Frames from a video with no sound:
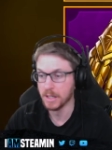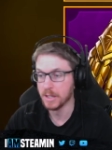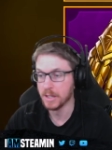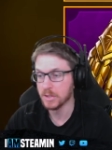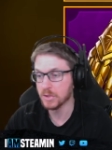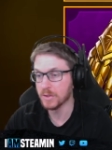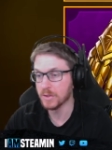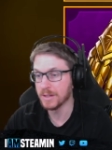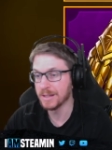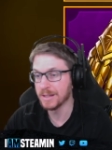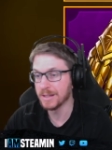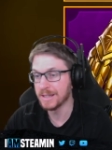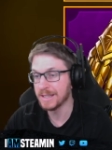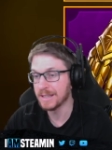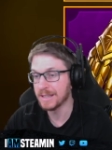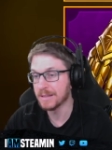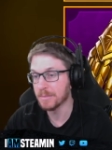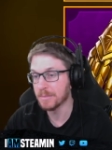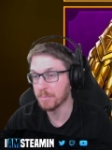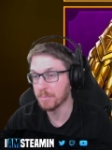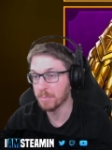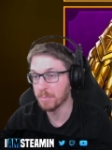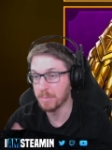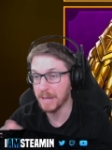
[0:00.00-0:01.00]
So you
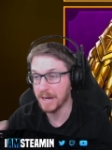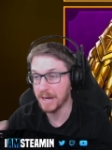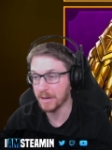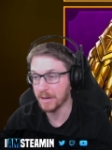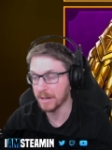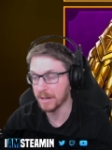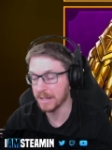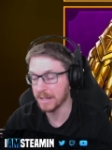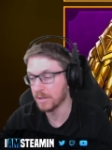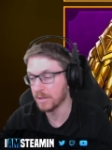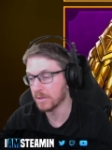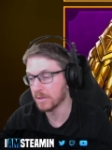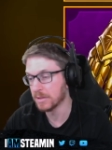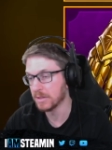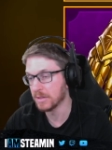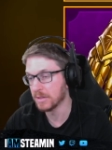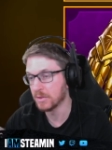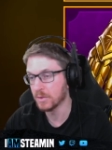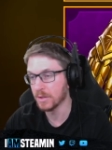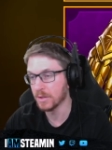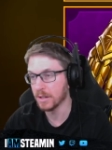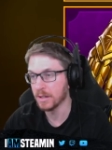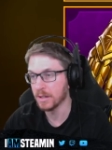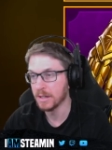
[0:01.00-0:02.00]
need better gear to
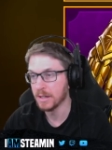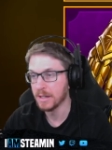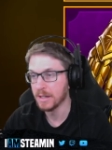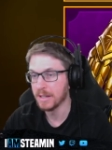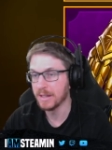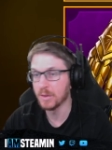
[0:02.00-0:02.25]
do it.